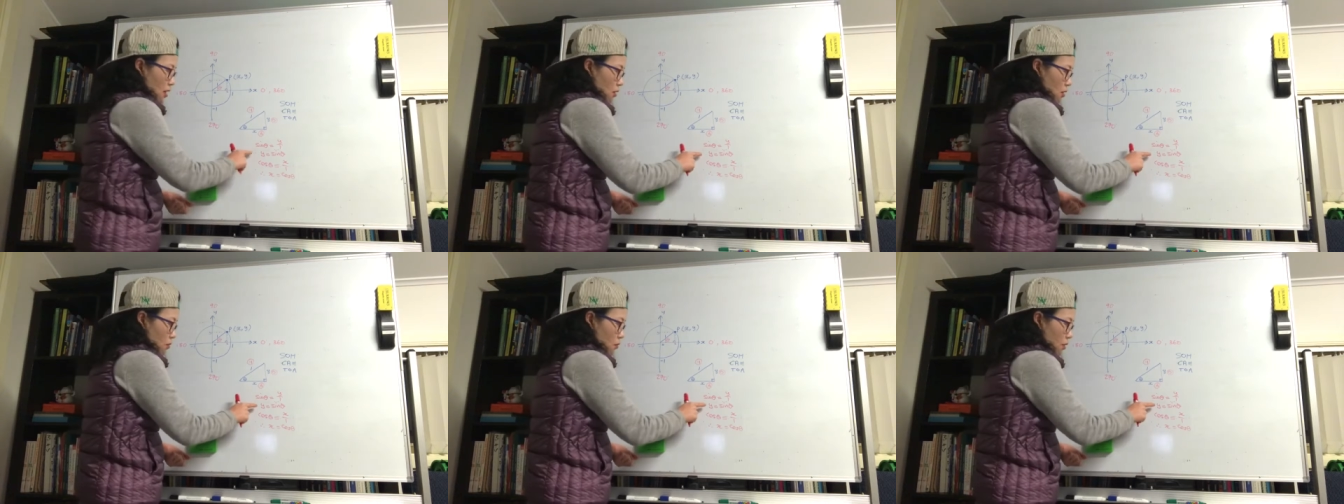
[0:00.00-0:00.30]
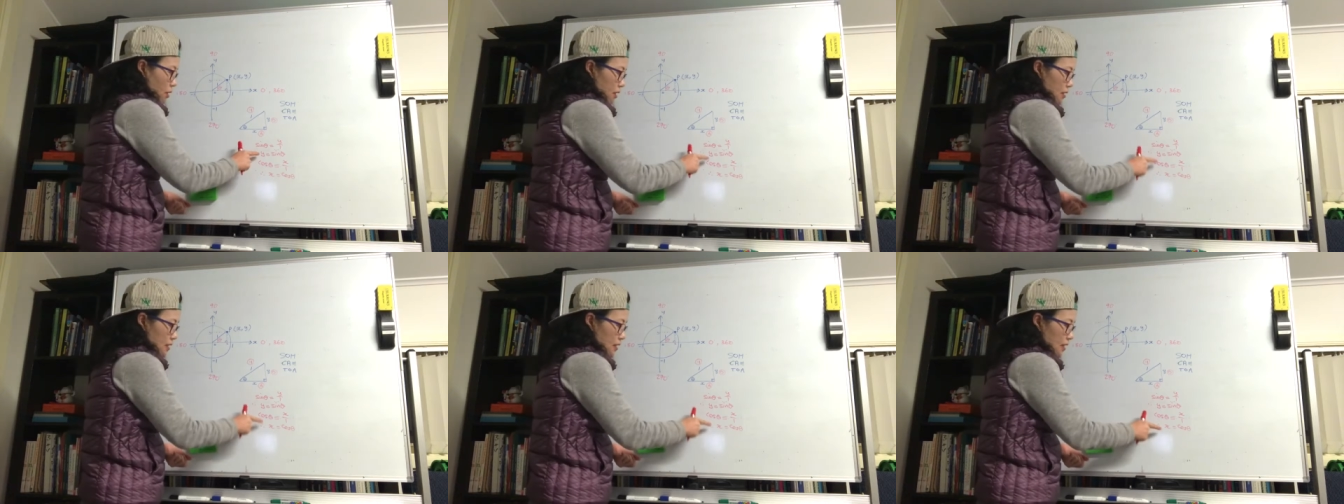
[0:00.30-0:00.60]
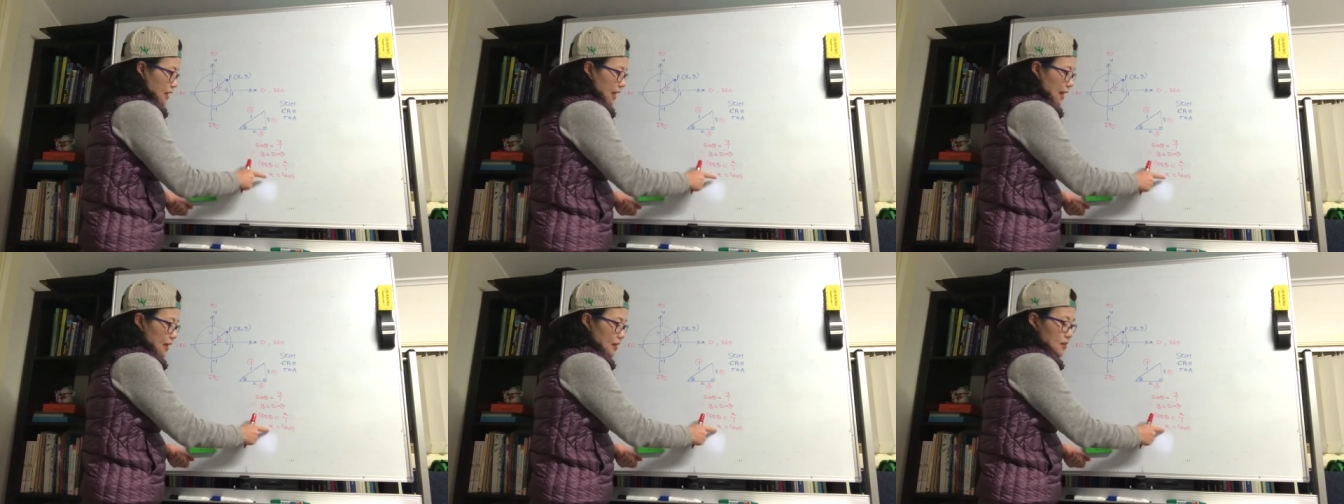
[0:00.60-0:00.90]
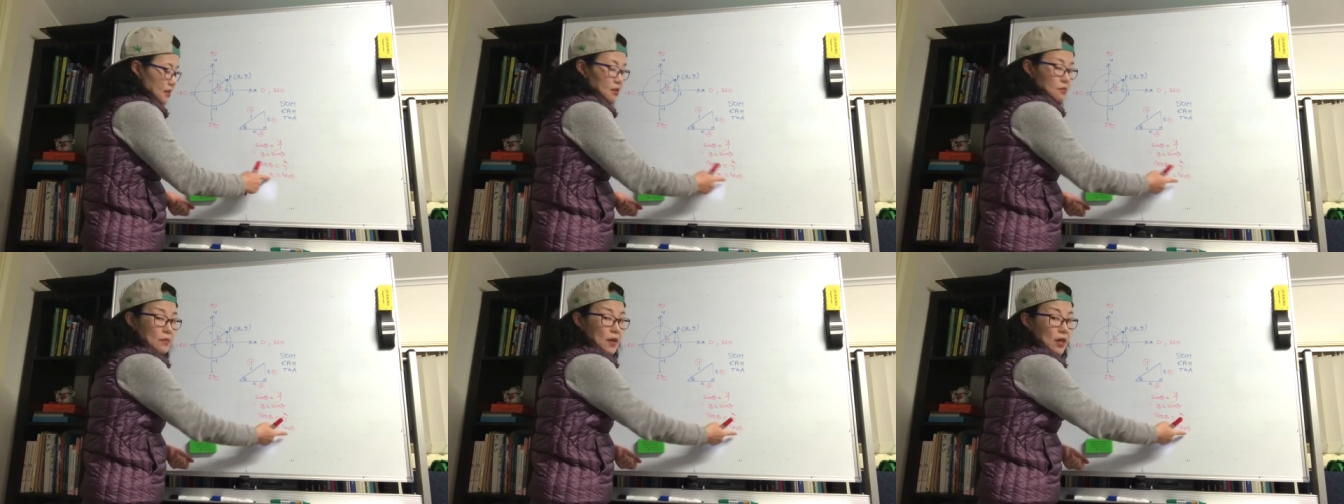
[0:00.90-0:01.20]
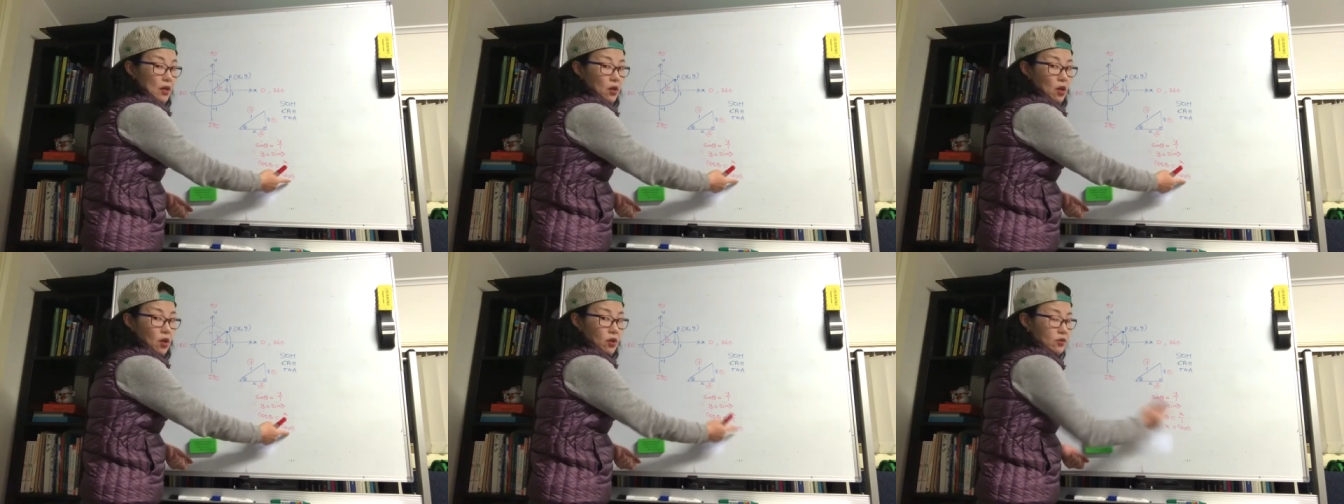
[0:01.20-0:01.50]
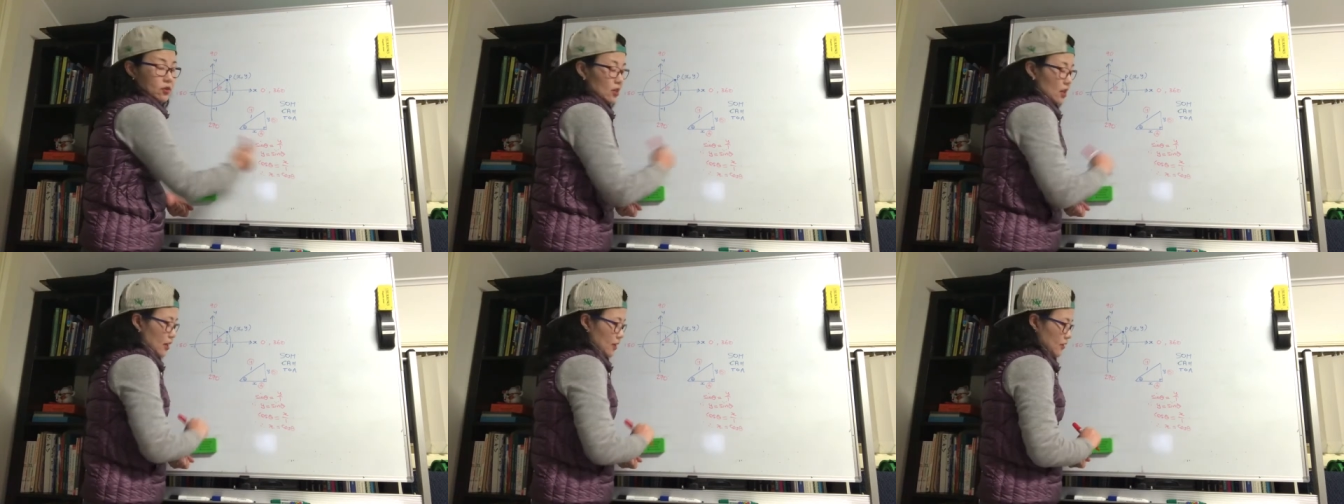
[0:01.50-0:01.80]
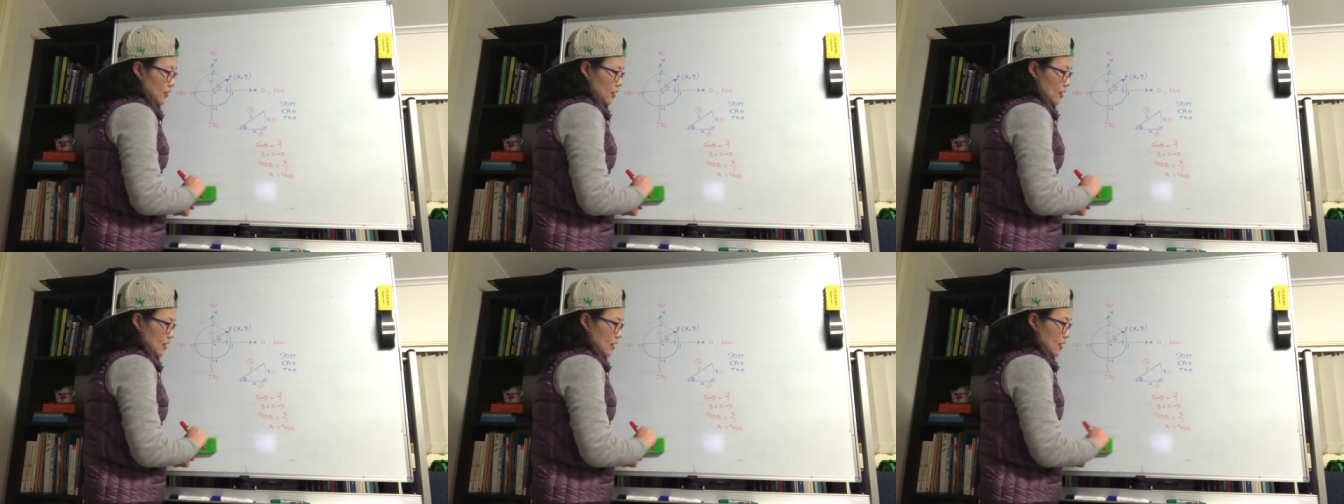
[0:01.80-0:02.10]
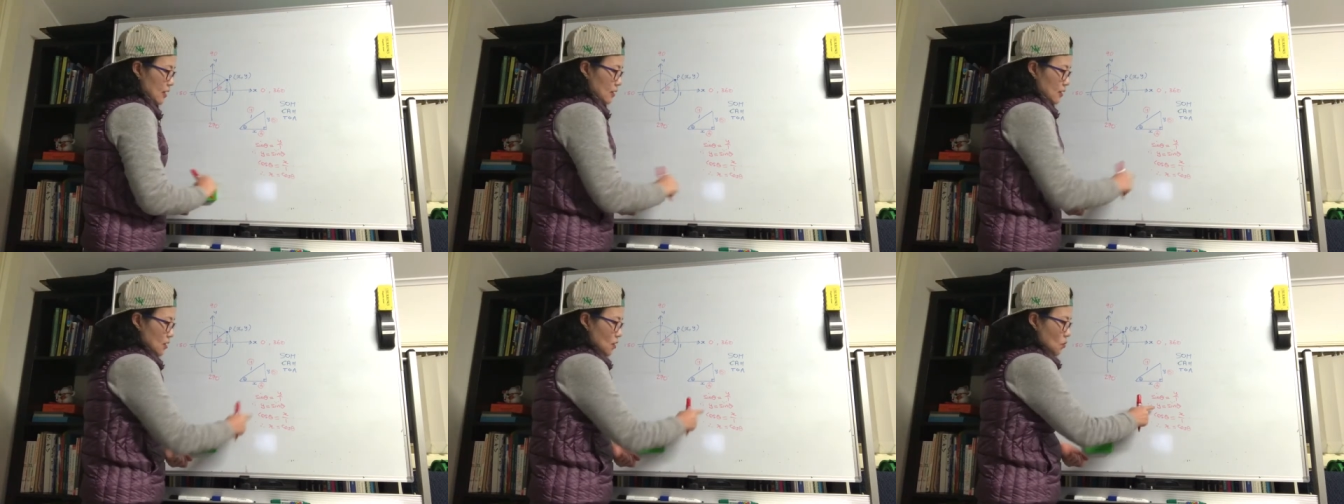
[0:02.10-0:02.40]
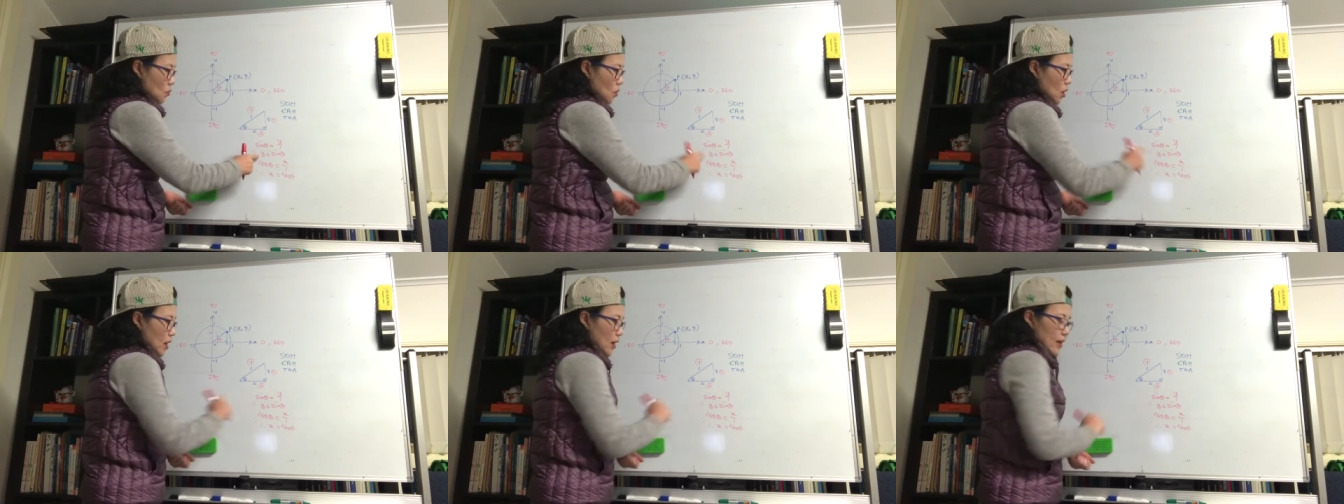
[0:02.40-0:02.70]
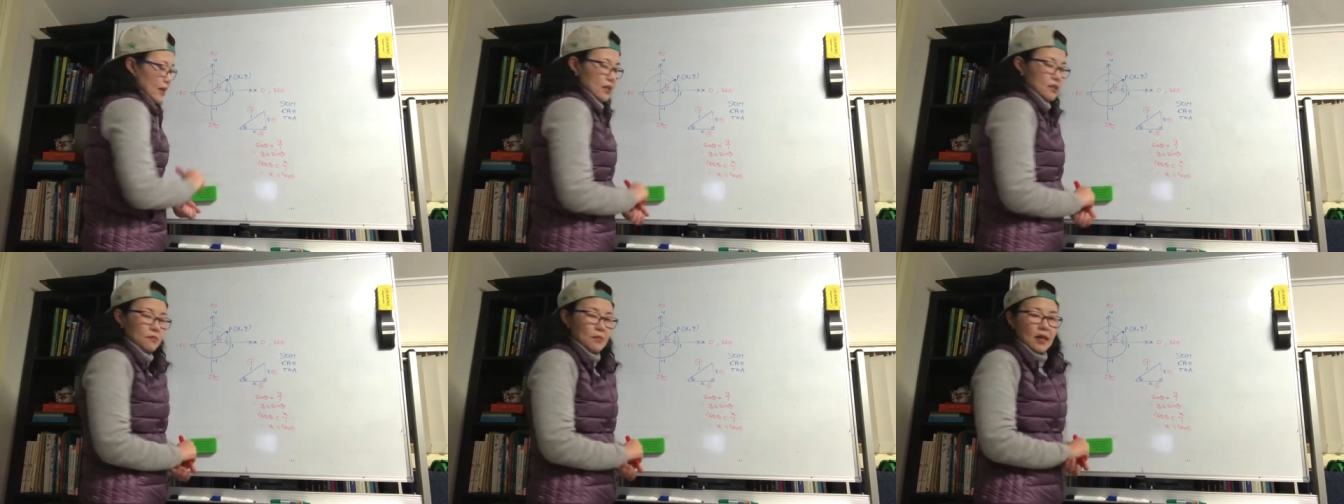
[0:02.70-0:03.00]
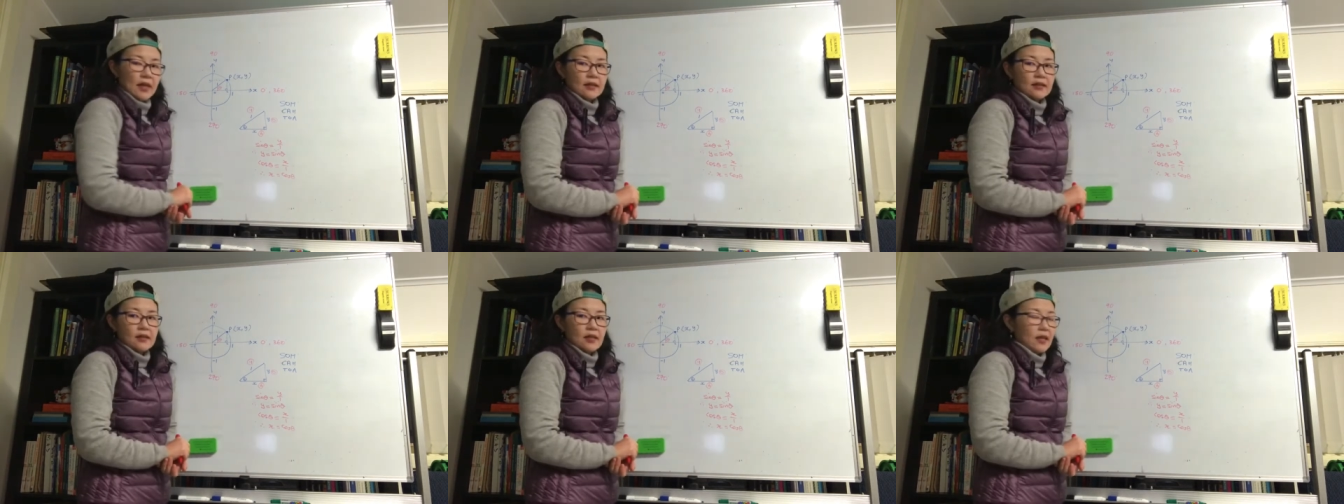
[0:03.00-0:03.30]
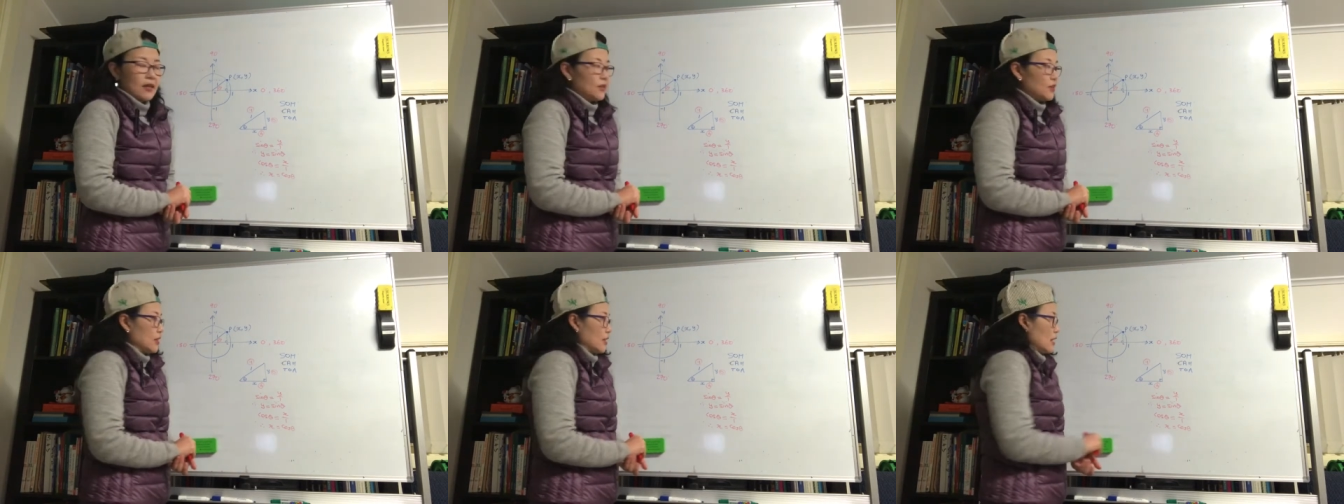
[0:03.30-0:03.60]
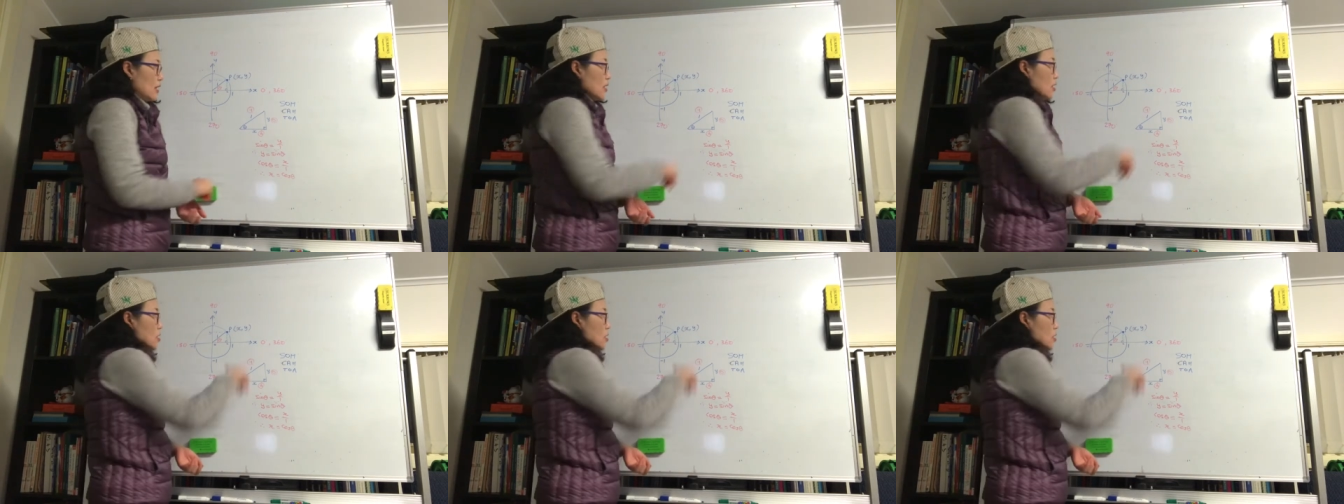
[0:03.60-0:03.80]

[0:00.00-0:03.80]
What is it? X is my cosine theta, y is my sine theta.